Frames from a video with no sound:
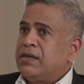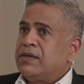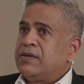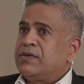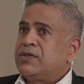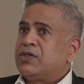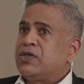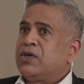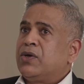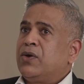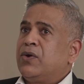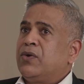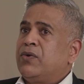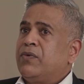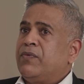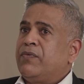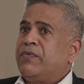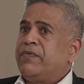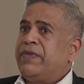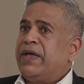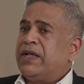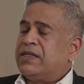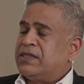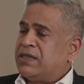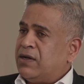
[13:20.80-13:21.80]
So
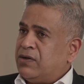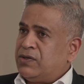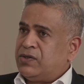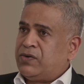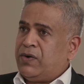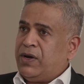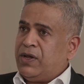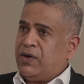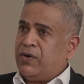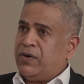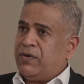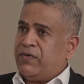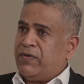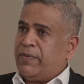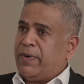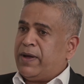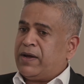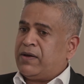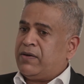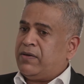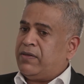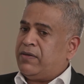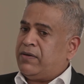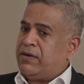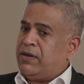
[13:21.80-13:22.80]
that sounds really good,
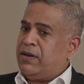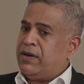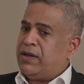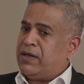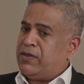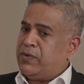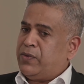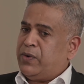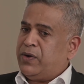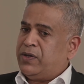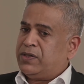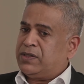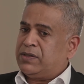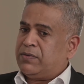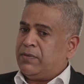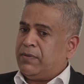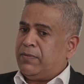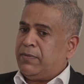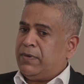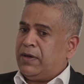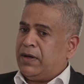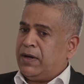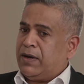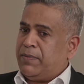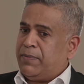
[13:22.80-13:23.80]
Rebecca. That, in other words,
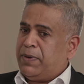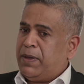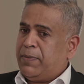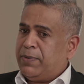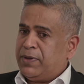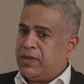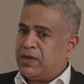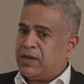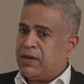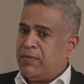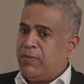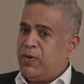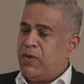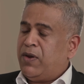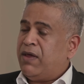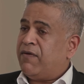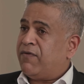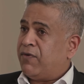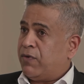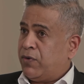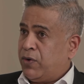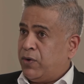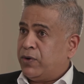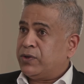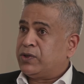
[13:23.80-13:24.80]
people in the community have a
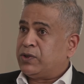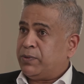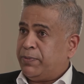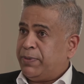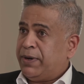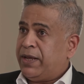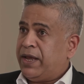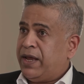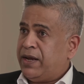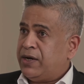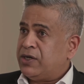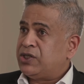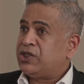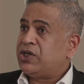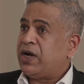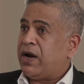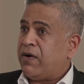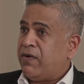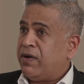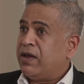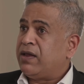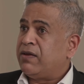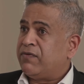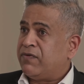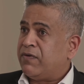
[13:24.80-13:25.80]
role to play in
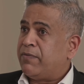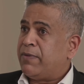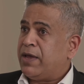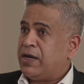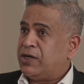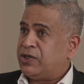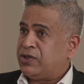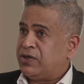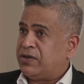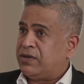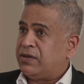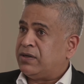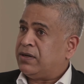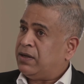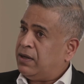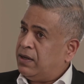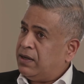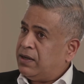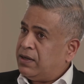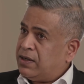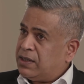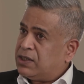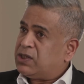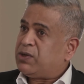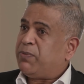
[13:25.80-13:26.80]
sharing information
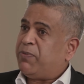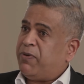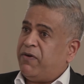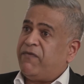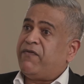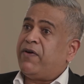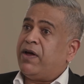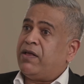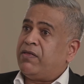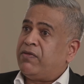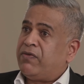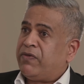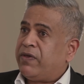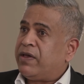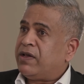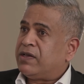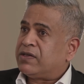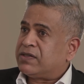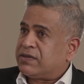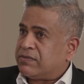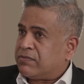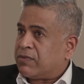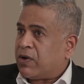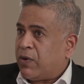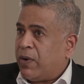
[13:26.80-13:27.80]
to prevent
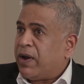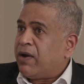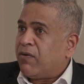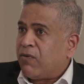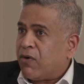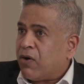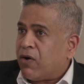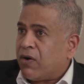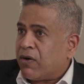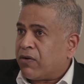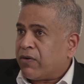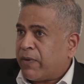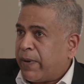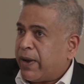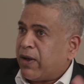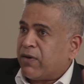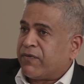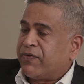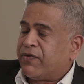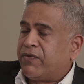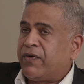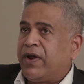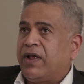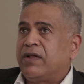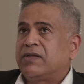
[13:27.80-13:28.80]
things going wrong, going off
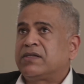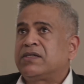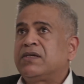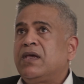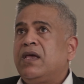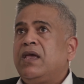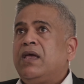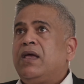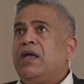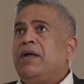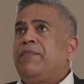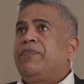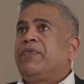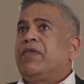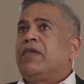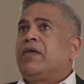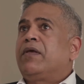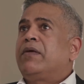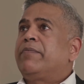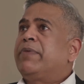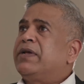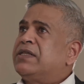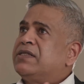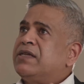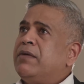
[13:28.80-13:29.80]
the rails.
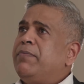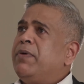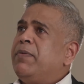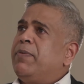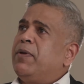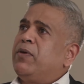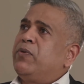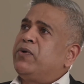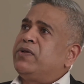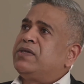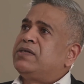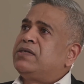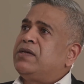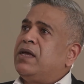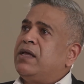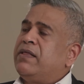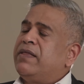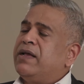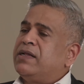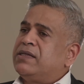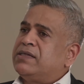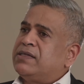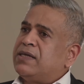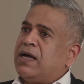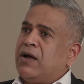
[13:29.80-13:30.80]
But some people would say
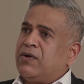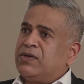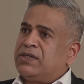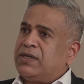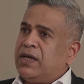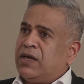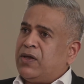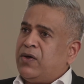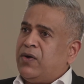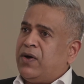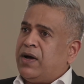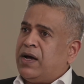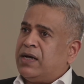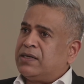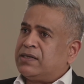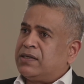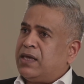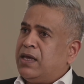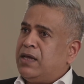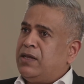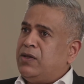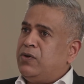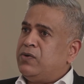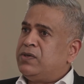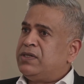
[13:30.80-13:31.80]
that sounds like you're
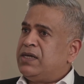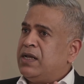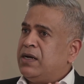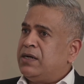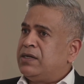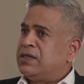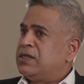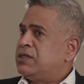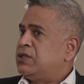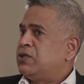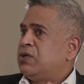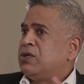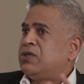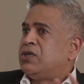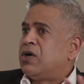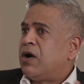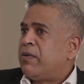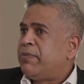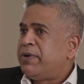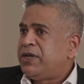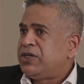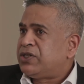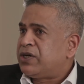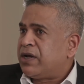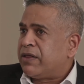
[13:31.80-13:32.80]
asking New Zealanders to
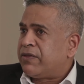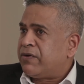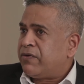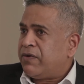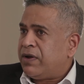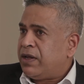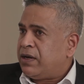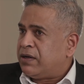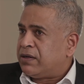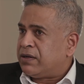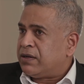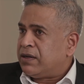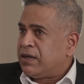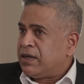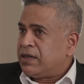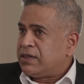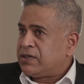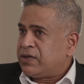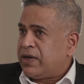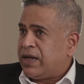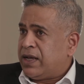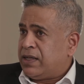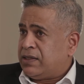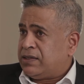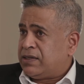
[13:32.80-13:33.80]
dob each other in
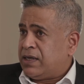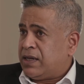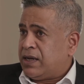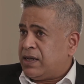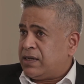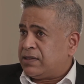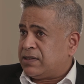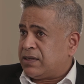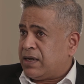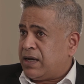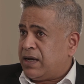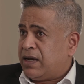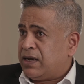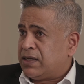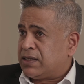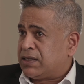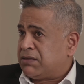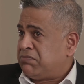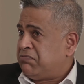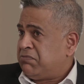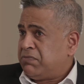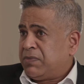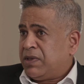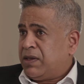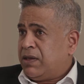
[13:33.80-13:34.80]
to NZSIS.
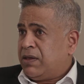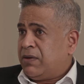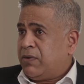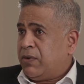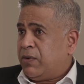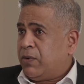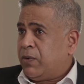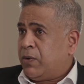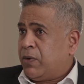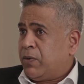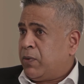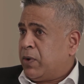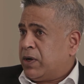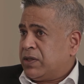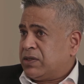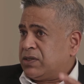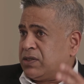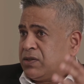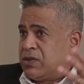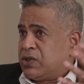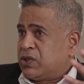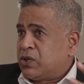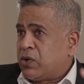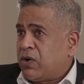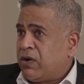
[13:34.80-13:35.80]
What's
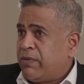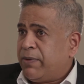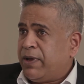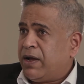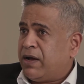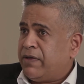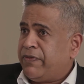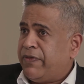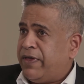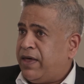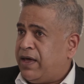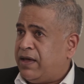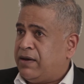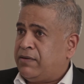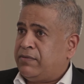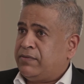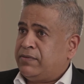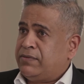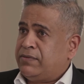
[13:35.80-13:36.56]
the story behind that?